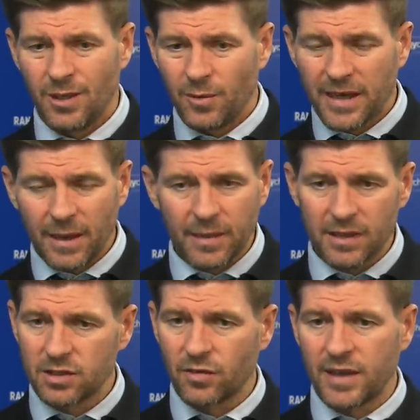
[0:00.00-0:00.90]
we kept
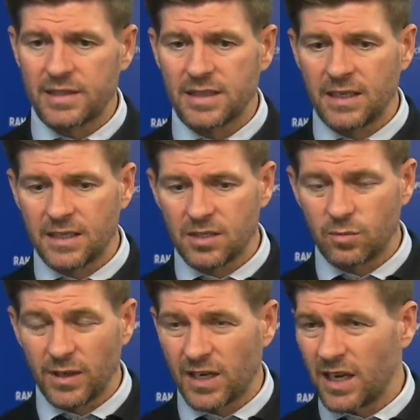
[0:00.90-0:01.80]
getting to the right areas,
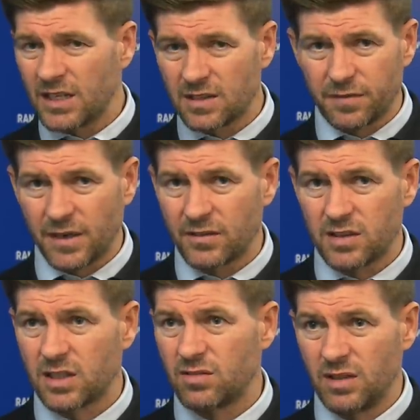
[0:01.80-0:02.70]
we created 5 or
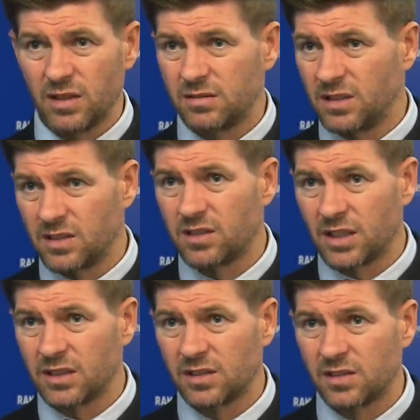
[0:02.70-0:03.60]
6 real decent
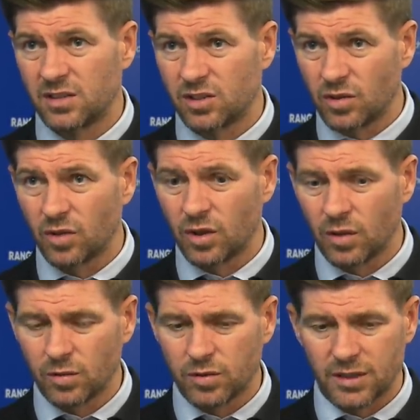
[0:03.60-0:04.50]
chances to score
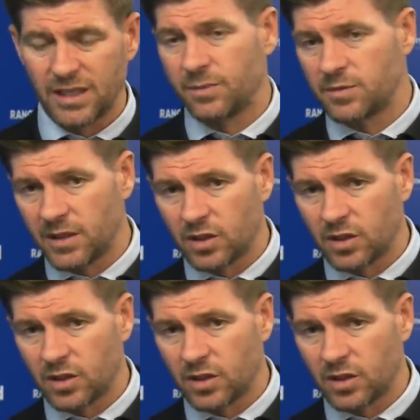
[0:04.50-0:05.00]
goals, the keeper's made a